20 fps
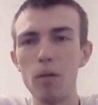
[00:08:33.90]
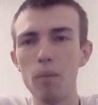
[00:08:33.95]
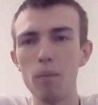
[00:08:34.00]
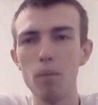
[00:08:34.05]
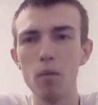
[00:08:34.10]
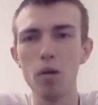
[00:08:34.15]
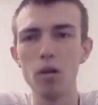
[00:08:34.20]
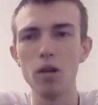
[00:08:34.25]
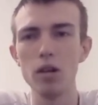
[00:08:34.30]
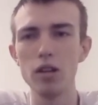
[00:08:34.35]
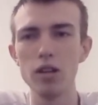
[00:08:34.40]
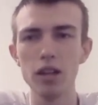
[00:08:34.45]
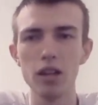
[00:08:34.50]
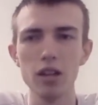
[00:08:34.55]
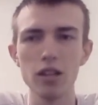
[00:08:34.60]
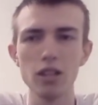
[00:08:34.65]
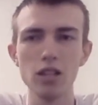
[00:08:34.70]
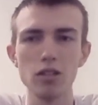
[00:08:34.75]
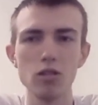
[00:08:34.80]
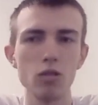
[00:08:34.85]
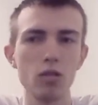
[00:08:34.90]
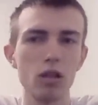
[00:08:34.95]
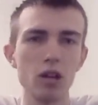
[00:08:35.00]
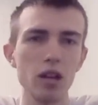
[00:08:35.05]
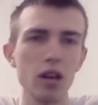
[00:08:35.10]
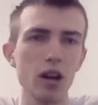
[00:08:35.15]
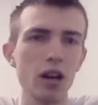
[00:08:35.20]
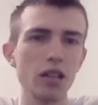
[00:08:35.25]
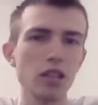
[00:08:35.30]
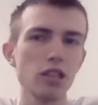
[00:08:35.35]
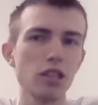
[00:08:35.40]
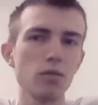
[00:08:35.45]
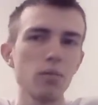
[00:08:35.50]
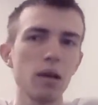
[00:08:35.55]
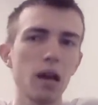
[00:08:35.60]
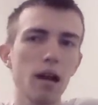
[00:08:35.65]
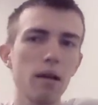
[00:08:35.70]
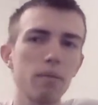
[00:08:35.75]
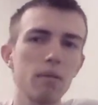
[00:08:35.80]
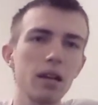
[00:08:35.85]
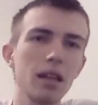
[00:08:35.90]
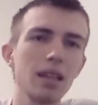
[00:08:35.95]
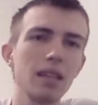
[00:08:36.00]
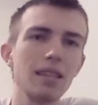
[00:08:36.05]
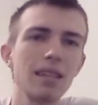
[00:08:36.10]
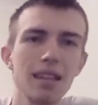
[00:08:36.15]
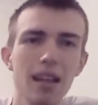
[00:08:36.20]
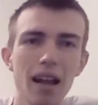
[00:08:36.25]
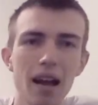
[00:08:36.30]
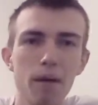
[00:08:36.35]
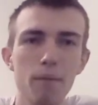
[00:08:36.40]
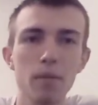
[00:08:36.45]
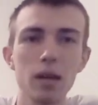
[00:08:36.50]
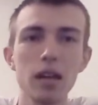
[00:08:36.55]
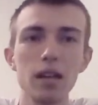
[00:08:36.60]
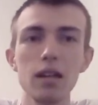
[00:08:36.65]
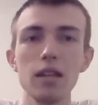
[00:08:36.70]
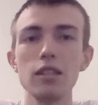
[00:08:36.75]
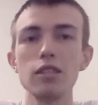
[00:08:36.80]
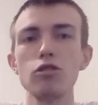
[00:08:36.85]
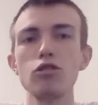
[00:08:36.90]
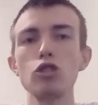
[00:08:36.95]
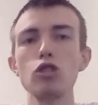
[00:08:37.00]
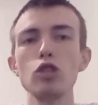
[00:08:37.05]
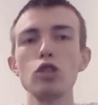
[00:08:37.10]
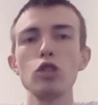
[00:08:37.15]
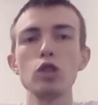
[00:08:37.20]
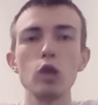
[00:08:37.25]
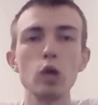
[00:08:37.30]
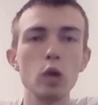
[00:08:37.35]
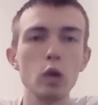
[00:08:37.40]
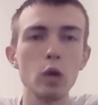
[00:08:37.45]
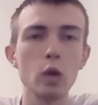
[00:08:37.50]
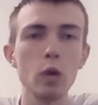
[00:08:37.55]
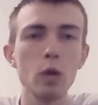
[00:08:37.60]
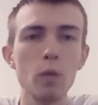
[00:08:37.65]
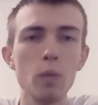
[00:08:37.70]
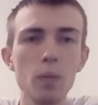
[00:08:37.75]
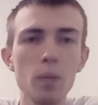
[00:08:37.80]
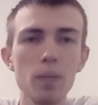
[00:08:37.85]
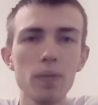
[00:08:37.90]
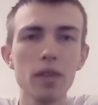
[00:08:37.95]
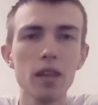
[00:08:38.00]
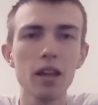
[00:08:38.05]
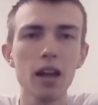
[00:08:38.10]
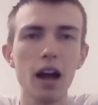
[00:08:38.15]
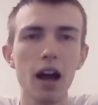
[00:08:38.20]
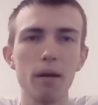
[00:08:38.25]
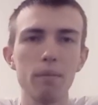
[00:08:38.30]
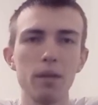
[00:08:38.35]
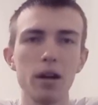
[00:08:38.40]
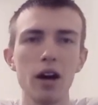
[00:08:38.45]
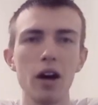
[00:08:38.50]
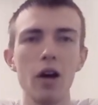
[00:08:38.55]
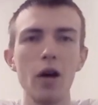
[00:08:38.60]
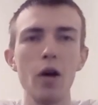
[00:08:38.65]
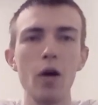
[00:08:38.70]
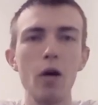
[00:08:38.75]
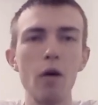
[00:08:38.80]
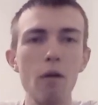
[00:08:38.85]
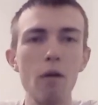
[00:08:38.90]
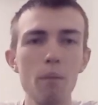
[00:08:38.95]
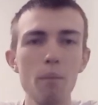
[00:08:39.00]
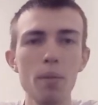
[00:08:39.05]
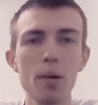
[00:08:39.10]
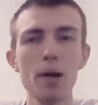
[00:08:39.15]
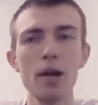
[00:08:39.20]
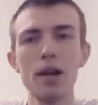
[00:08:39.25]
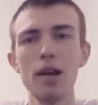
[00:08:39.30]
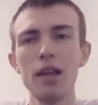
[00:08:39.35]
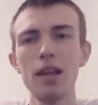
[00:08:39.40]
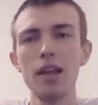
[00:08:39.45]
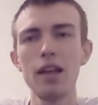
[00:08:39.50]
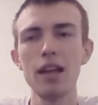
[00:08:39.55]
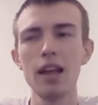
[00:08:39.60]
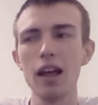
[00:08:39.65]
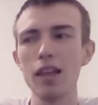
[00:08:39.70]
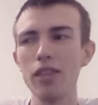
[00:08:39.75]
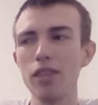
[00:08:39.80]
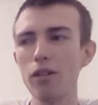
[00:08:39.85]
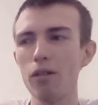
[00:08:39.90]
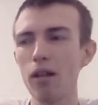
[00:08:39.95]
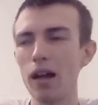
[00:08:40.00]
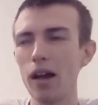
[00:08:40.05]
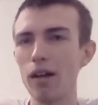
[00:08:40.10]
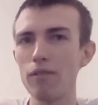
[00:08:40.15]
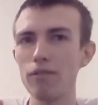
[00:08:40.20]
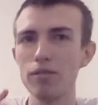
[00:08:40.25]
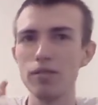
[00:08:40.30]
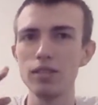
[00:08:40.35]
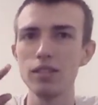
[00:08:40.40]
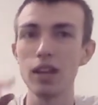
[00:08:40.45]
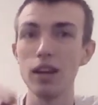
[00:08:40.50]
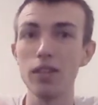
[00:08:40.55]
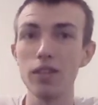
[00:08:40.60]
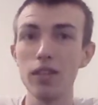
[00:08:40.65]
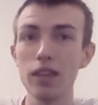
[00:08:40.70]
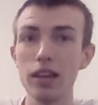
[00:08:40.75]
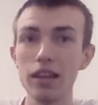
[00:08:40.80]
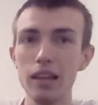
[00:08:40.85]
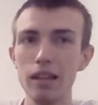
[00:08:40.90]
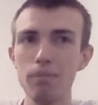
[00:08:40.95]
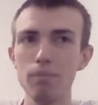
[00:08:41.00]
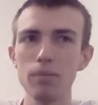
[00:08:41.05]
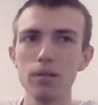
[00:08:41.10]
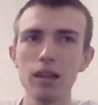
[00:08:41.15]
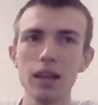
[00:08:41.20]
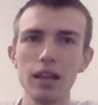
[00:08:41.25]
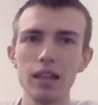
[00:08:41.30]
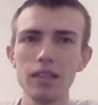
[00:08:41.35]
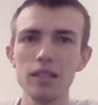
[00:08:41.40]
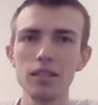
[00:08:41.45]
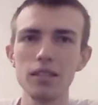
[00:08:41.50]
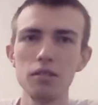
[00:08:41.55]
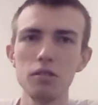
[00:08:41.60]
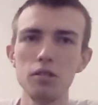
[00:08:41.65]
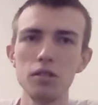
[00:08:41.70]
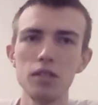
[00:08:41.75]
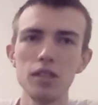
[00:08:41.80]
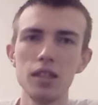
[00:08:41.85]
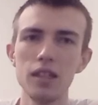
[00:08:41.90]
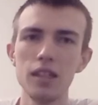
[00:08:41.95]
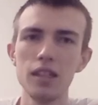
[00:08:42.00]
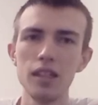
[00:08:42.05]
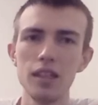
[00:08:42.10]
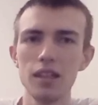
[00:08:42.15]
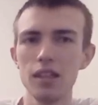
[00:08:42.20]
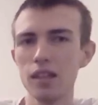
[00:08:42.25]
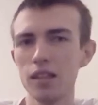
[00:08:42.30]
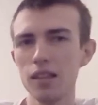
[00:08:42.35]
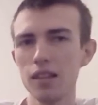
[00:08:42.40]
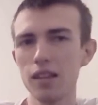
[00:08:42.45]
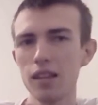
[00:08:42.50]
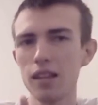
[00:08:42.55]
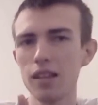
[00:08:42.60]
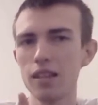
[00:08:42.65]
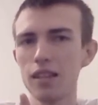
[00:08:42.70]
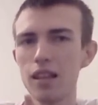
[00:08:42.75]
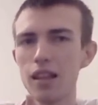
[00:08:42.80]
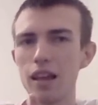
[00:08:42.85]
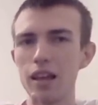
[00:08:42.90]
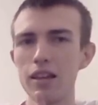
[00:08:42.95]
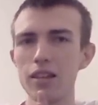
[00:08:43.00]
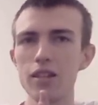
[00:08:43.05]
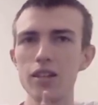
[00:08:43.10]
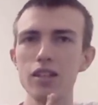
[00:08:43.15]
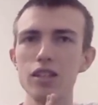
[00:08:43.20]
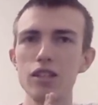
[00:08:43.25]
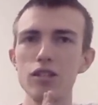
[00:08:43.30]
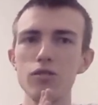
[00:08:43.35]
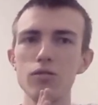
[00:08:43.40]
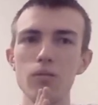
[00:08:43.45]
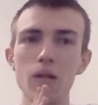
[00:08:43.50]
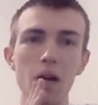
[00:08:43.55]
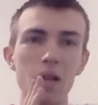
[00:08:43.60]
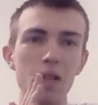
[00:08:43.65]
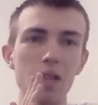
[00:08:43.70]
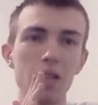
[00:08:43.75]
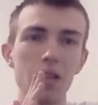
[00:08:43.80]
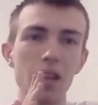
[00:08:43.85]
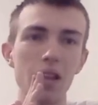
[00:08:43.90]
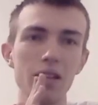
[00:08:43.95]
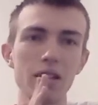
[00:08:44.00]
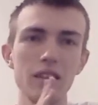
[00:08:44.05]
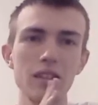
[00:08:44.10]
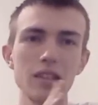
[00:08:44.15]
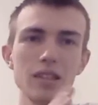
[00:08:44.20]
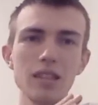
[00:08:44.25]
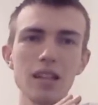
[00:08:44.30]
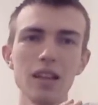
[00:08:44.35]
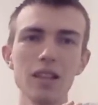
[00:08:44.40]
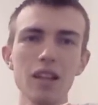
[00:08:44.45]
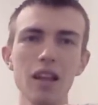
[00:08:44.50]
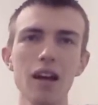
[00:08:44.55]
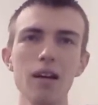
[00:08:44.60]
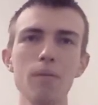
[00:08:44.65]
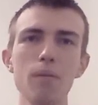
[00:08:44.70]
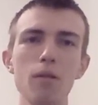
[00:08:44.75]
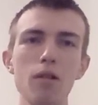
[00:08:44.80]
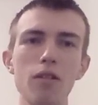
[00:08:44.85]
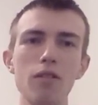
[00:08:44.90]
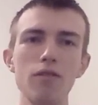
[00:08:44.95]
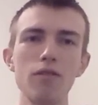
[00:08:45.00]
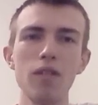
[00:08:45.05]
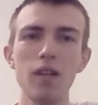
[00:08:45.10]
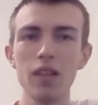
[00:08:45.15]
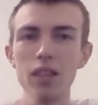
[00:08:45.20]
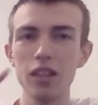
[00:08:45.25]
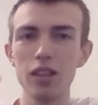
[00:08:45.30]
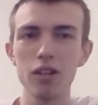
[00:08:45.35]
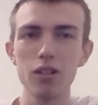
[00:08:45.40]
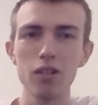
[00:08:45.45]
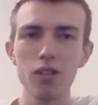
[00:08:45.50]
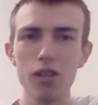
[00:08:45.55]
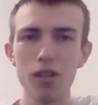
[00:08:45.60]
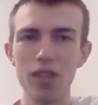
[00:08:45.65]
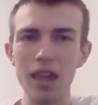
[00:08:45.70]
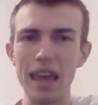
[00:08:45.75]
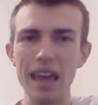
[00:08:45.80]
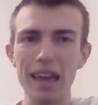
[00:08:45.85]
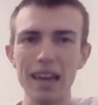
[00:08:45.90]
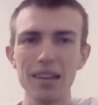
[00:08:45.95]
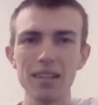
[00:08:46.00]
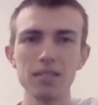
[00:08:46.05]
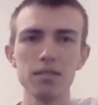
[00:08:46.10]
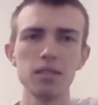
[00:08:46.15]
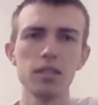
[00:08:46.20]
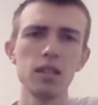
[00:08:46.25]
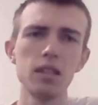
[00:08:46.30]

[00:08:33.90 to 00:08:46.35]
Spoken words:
more tilted toward a console, but I'm gonna assume, I'm gonna hope that they'll have something in place that you can do just a lot more fun little things,